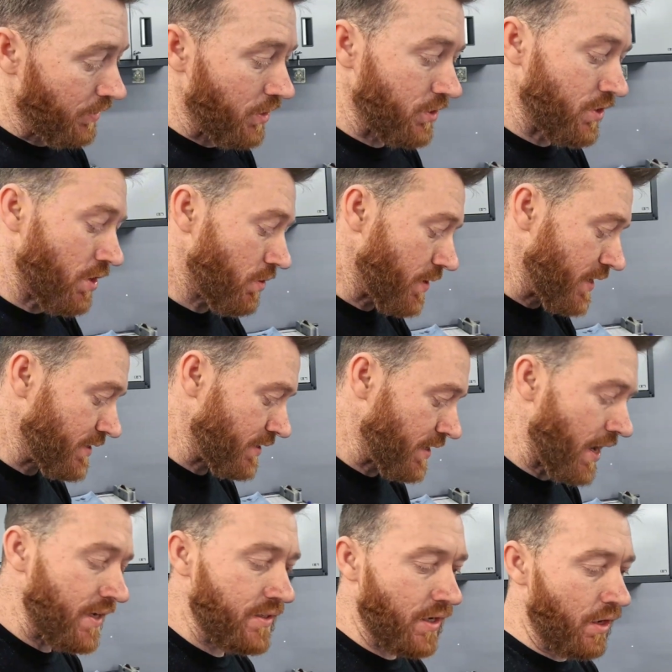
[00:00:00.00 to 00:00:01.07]
There's no reason
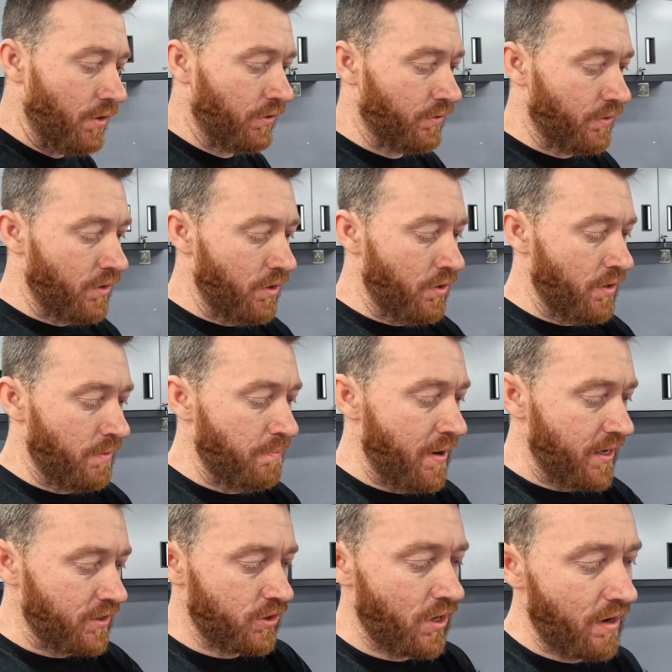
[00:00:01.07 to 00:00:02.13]
not to go through and
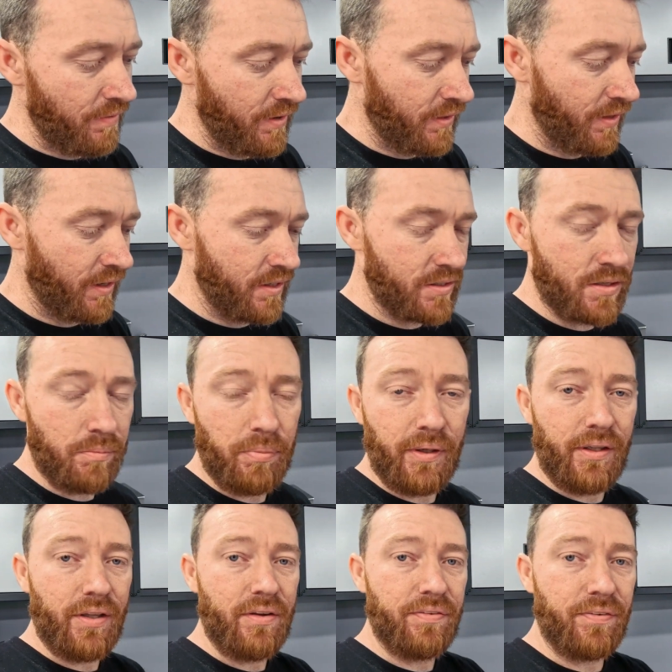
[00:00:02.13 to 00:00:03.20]
make sure everything is
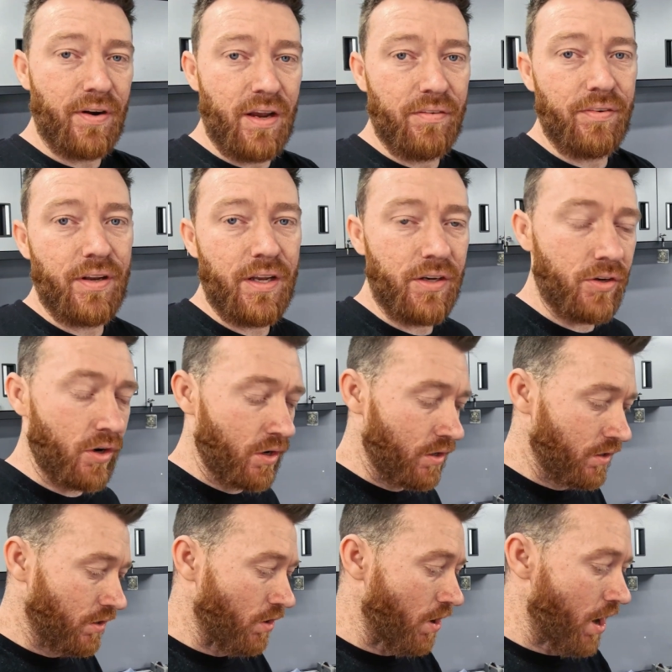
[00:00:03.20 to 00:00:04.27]
completely free of any
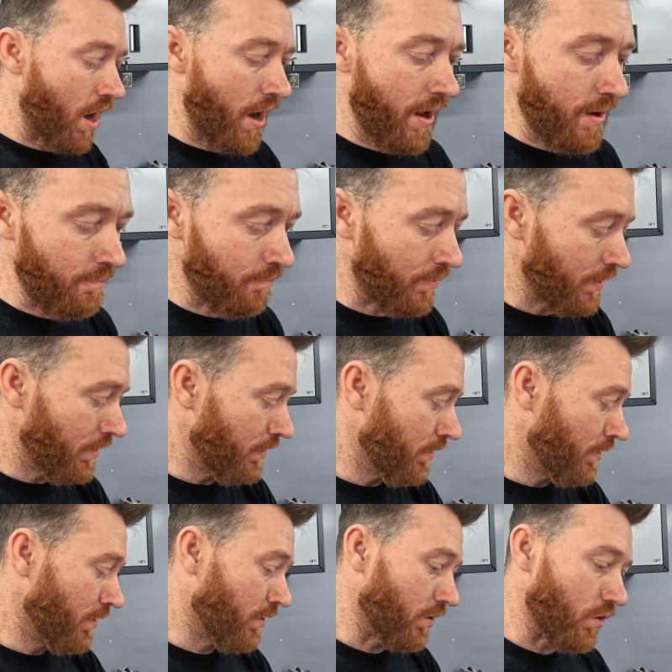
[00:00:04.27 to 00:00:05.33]
dirt, grime,
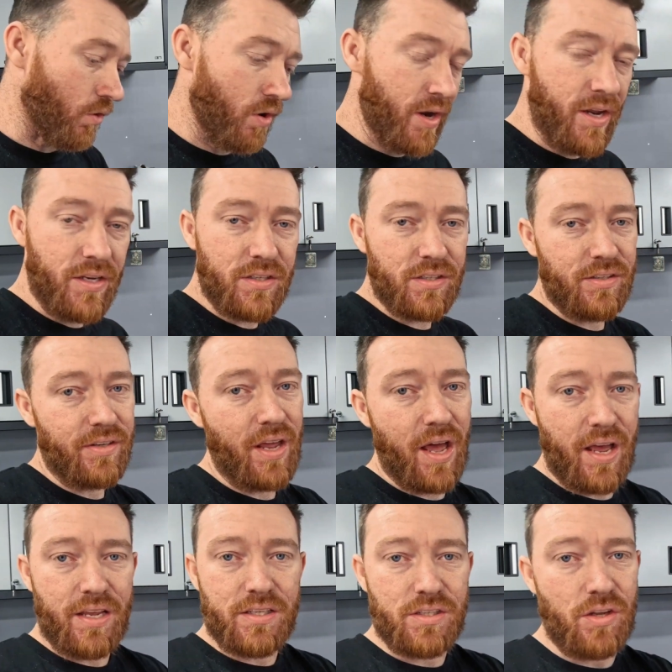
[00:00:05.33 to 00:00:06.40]
grease,
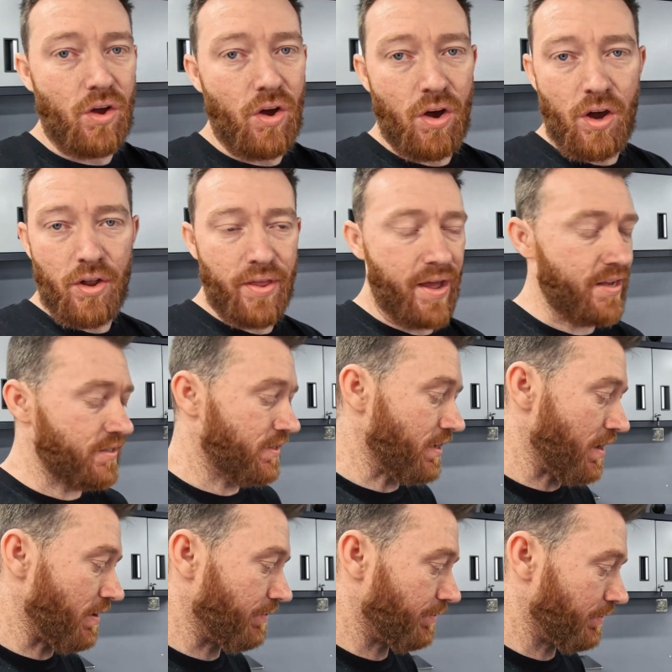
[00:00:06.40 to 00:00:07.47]
dust, all that
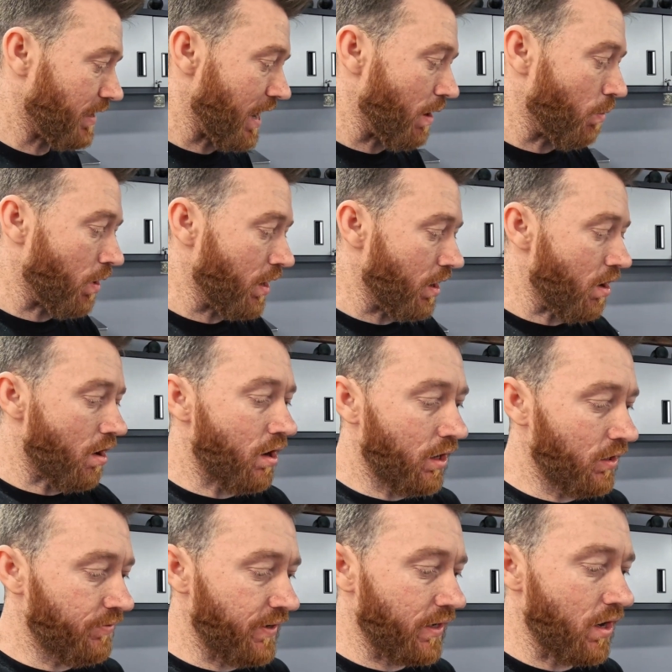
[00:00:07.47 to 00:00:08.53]
stuff. I want
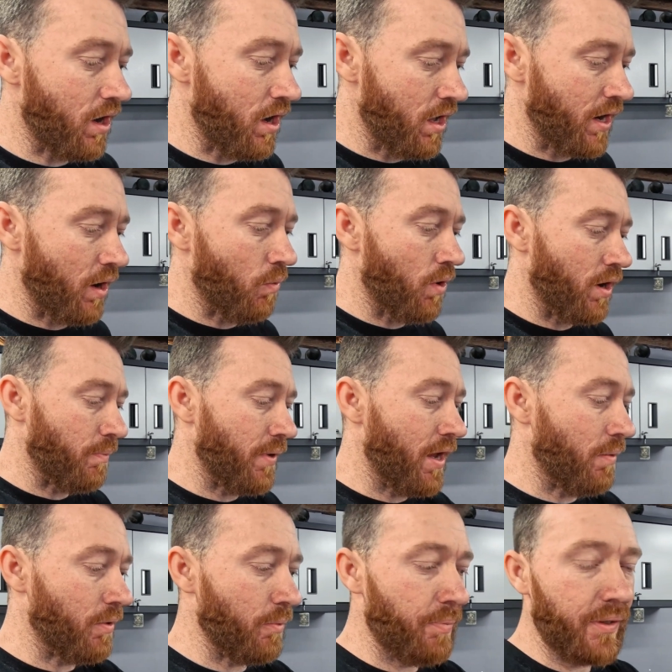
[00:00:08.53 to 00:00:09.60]
all of it gone. I want to be
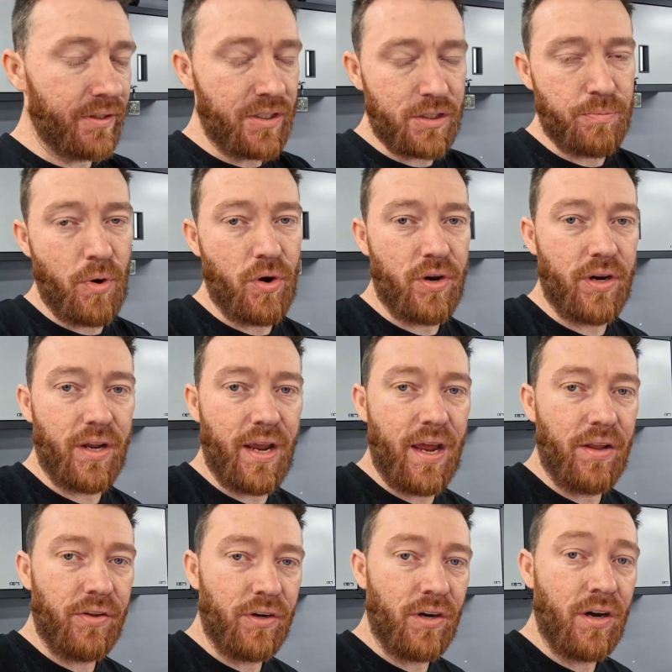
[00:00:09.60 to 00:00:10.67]
able to put this motor
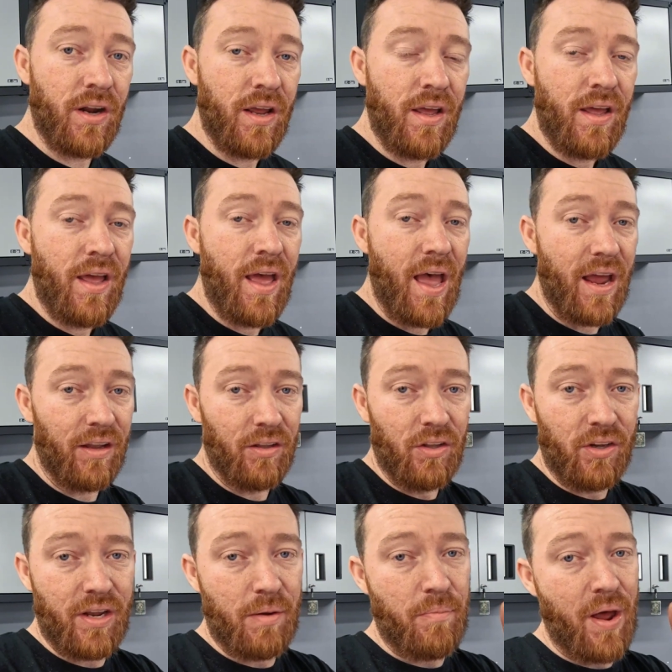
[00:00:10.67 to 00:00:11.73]
together and
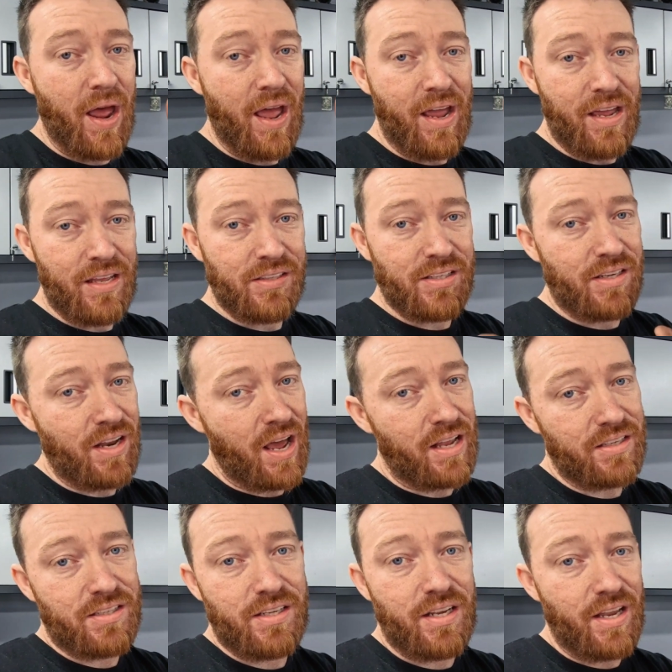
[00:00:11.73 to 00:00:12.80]
look at my hands and
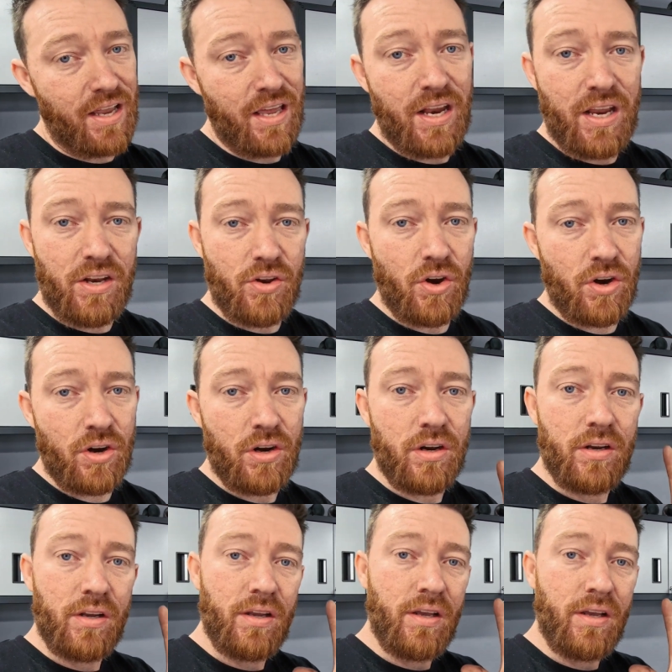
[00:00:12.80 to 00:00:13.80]
not see any dirt,